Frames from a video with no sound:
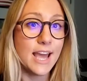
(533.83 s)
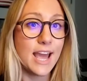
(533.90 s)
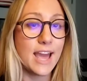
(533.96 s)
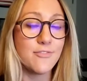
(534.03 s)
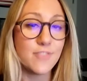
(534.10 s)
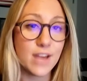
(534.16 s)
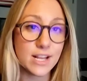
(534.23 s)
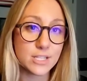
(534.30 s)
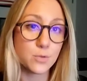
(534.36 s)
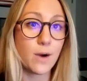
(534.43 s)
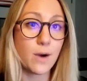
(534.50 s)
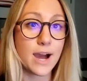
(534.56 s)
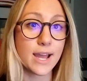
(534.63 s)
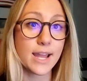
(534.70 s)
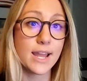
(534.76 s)
And that's
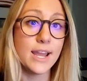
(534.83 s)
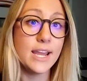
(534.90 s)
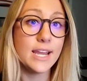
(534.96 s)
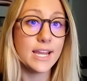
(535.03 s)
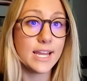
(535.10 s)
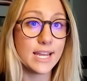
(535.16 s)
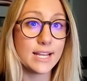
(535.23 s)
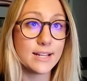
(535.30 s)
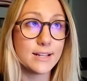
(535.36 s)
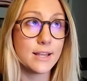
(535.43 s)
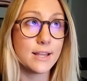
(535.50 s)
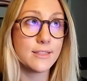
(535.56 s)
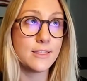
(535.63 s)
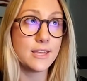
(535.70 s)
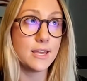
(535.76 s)
why
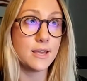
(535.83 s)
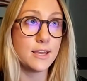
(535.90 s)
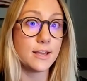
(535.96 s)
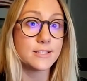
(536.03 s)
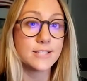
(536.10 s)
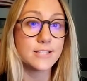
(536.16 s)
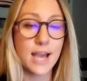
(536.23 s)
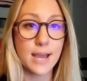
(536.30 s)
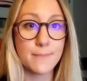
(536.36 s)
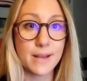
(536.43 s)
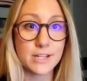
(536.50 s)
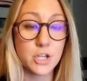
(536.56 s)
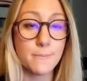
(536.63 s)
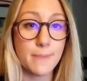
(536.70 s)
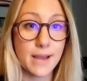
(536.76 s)
in the
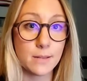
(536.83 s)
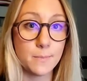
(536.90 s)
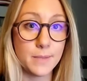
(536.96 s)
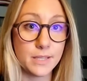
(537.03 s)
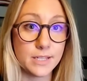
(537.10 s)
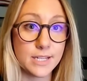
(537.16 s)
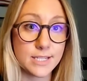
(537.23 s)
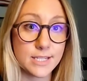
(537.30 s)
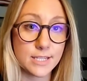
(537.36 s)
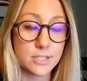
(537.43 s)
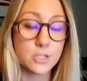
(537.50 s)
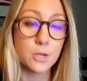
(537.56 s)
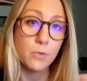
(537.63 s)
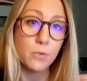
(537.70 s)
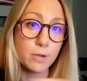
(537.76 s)
TypeMatch compatibility
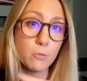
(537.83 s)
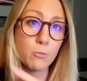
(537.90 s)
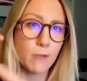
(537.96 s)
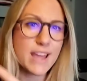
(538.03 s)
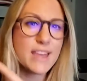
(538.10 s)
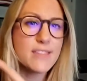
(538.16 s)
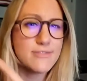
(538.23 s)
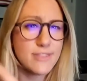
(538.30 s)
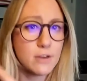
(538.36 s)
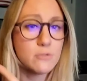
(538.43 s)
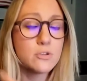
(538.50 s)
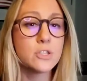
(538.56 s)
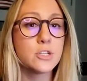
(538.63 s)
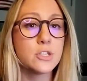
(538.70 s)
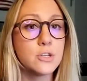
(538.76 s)
system, we rate
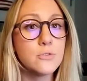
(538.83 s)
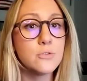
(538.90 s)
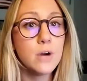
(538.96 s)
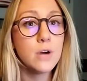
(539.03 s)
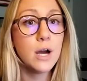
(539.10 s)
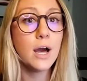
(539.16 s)
those two.